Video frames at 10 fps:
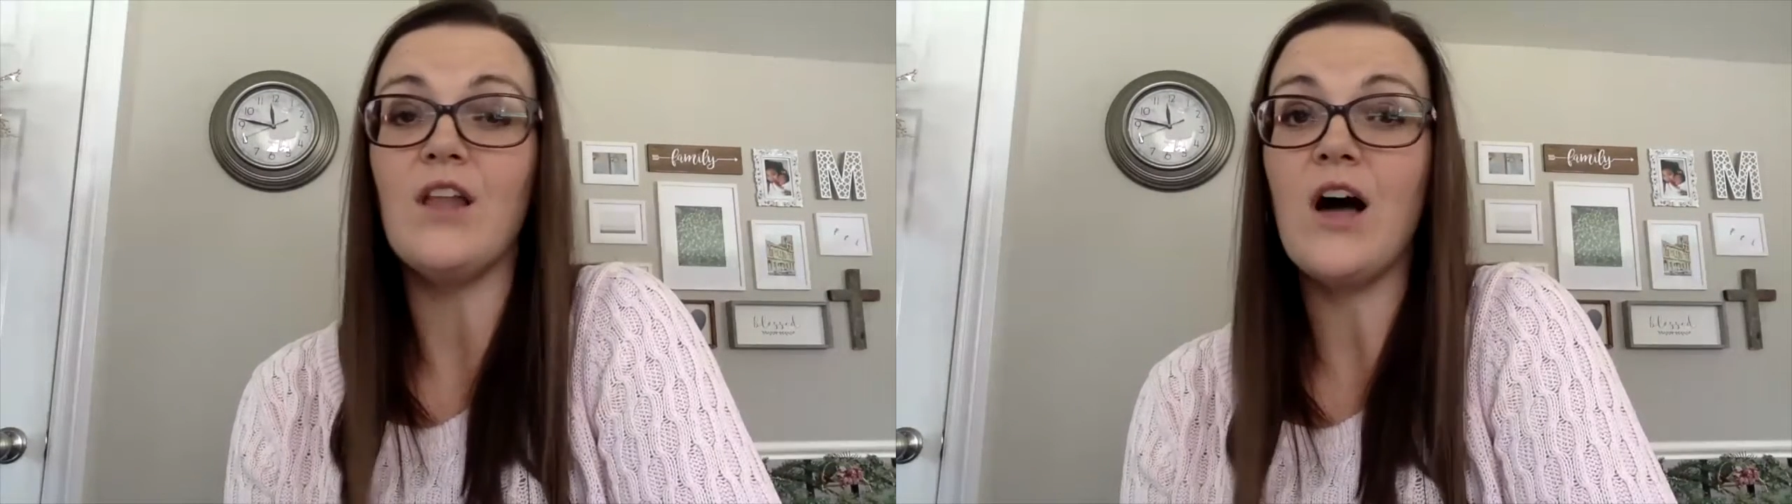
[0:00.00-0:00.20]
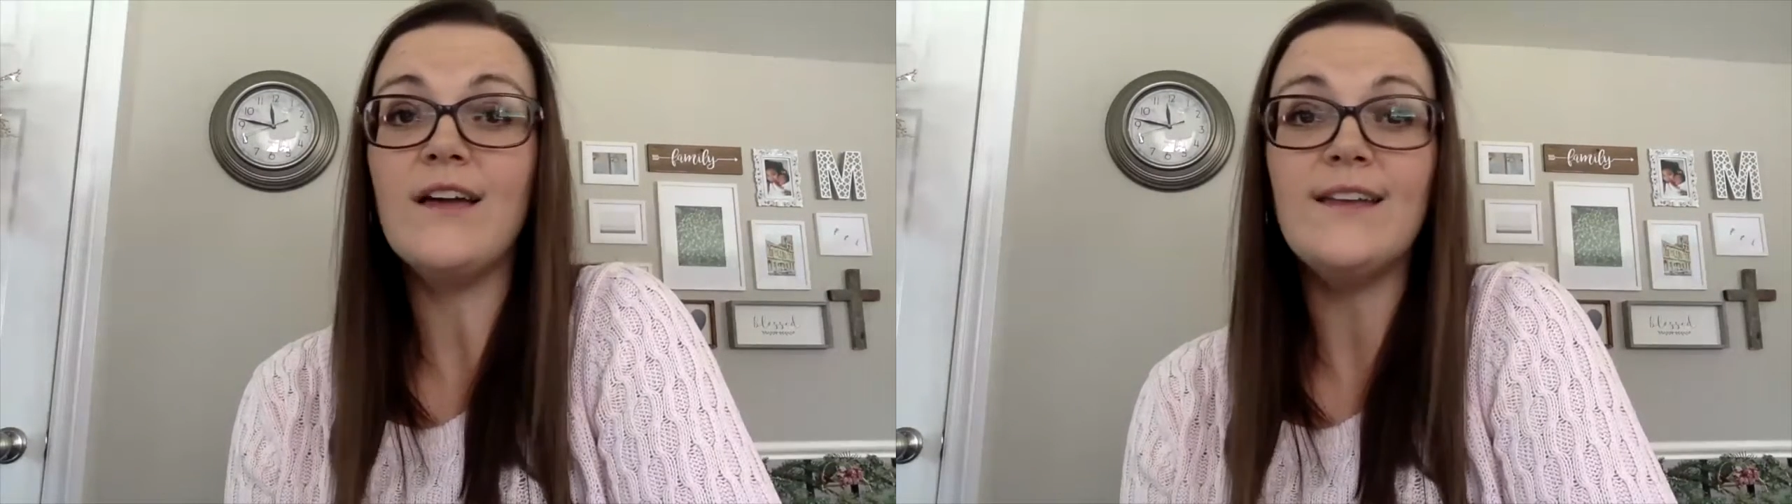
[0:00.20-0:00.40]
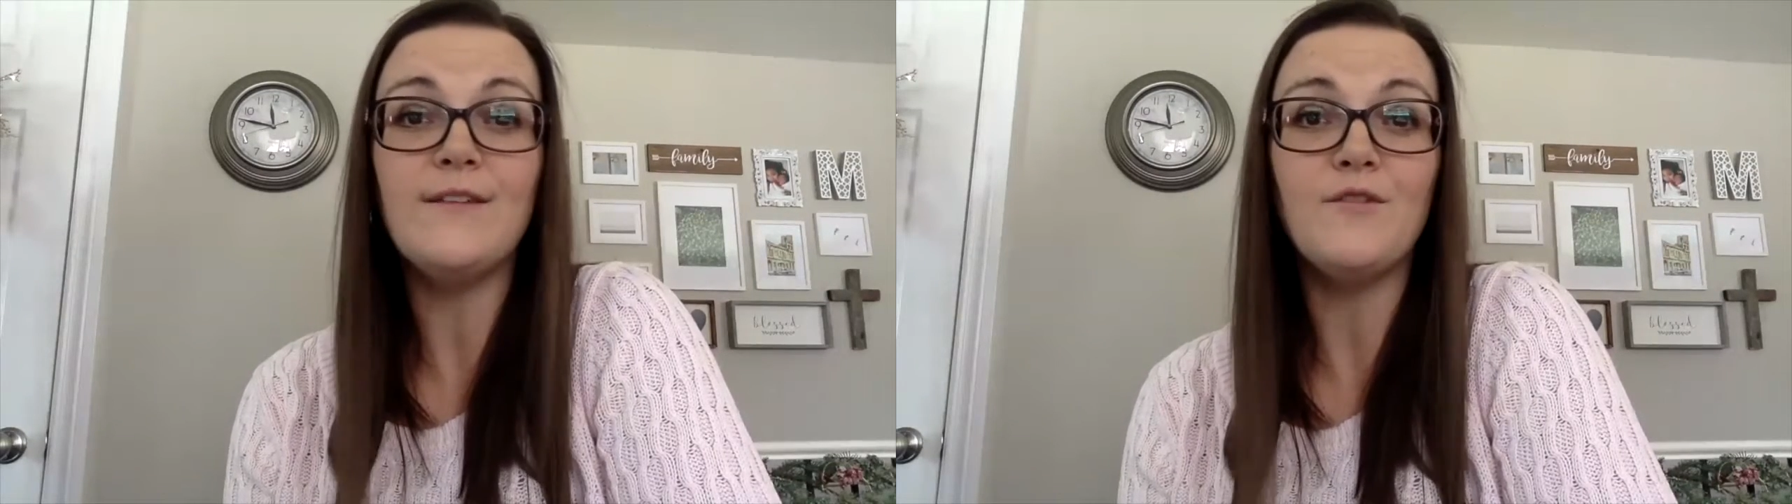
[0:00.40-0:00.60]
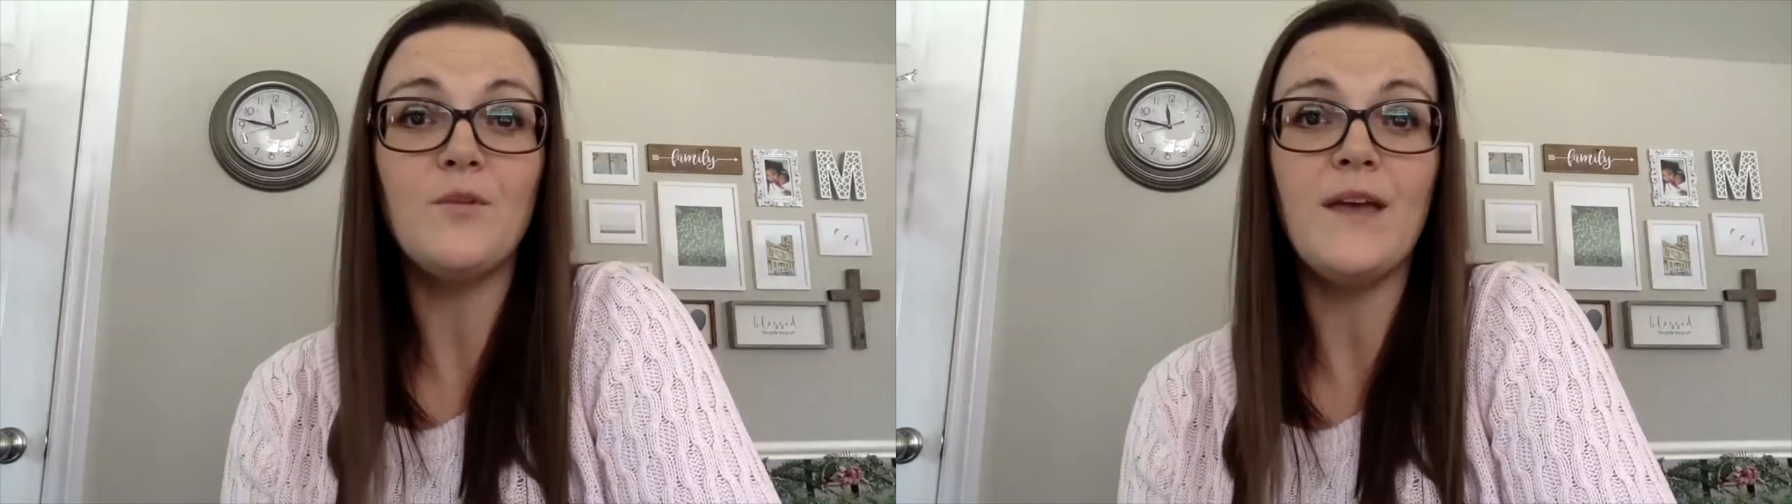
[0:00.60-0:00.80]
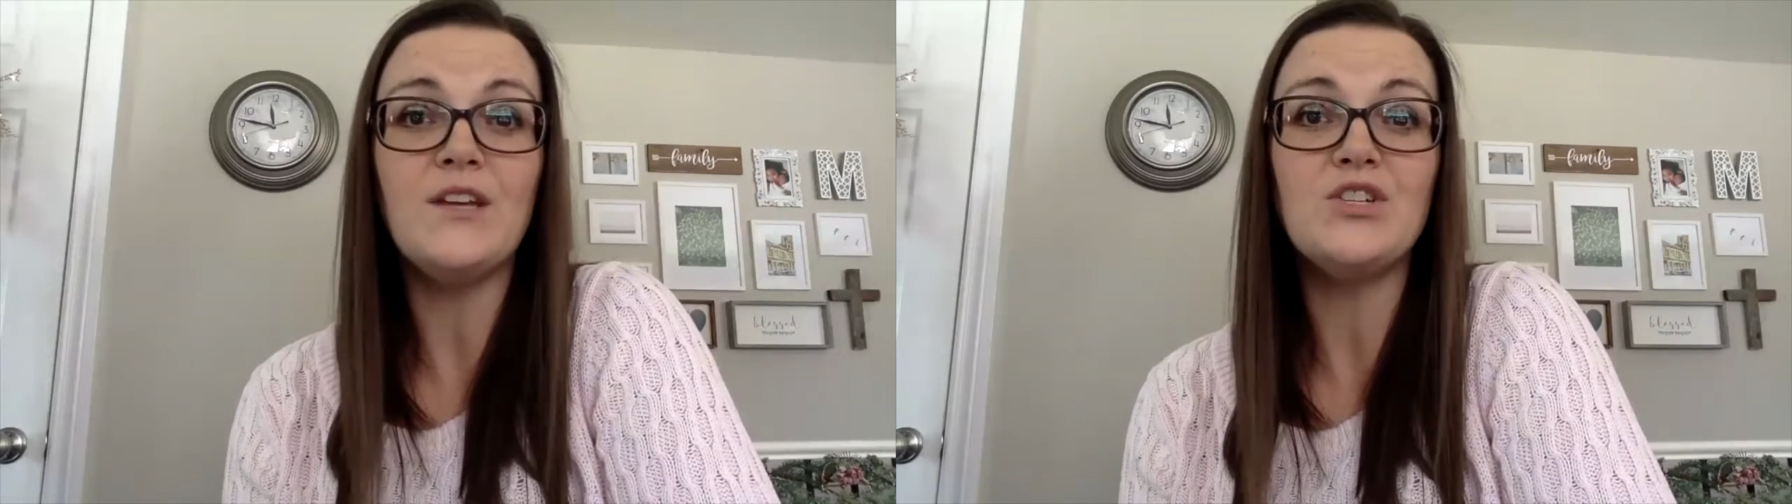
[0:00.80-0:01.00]
the login
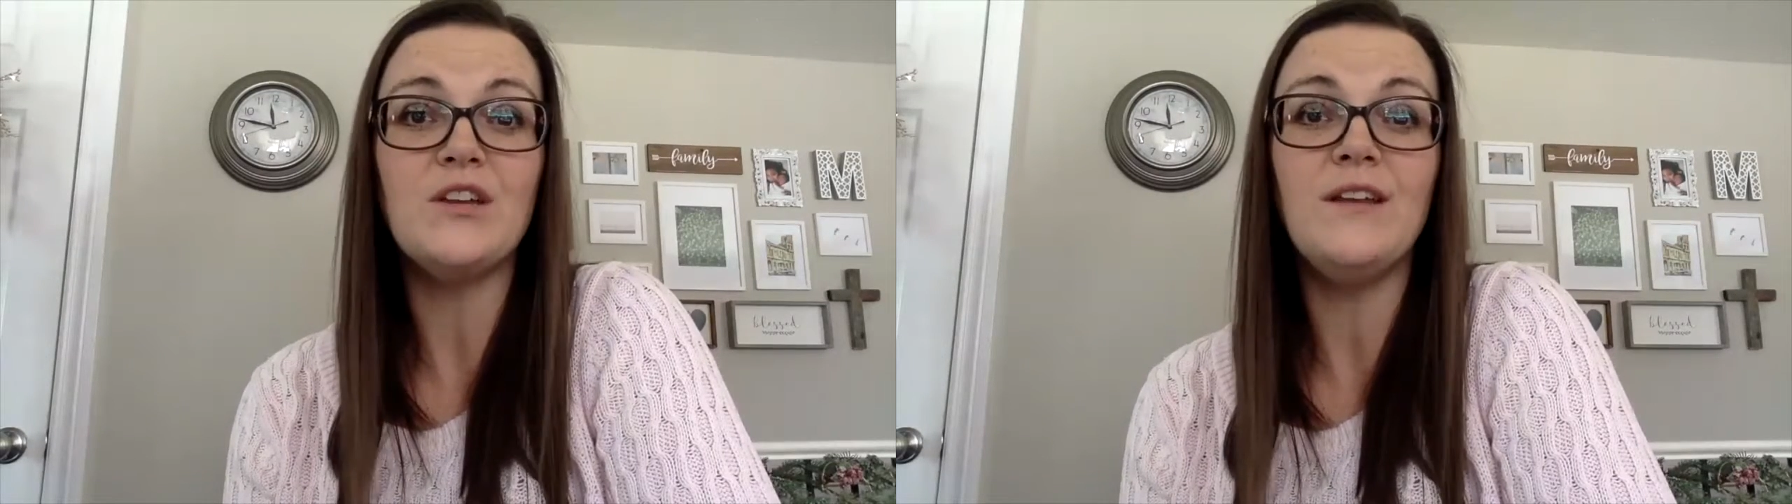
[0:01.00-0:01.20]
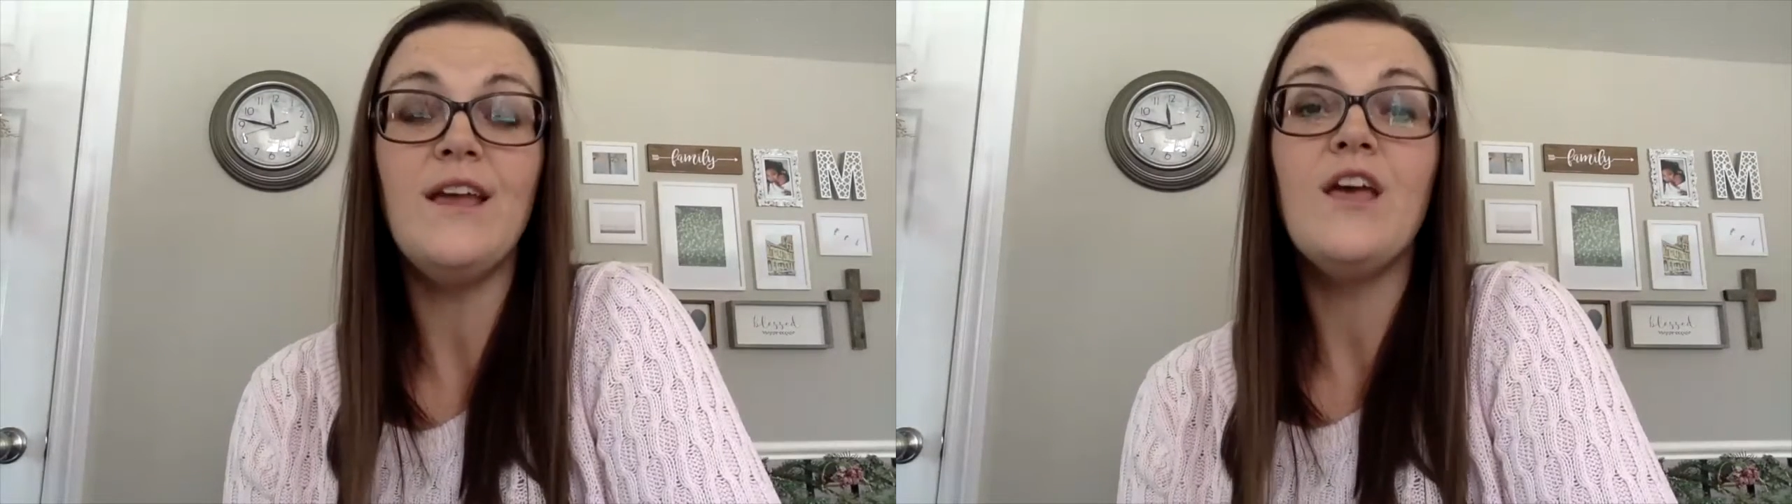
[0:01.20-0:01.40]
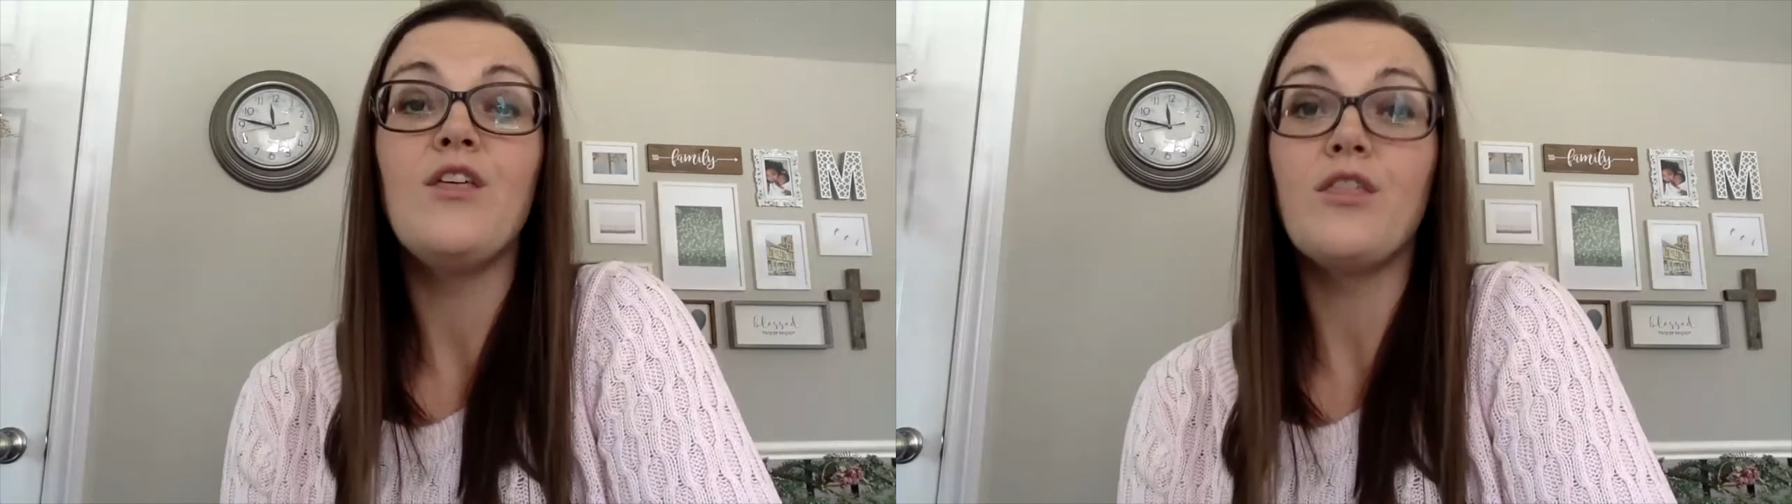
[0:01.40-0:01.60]
information,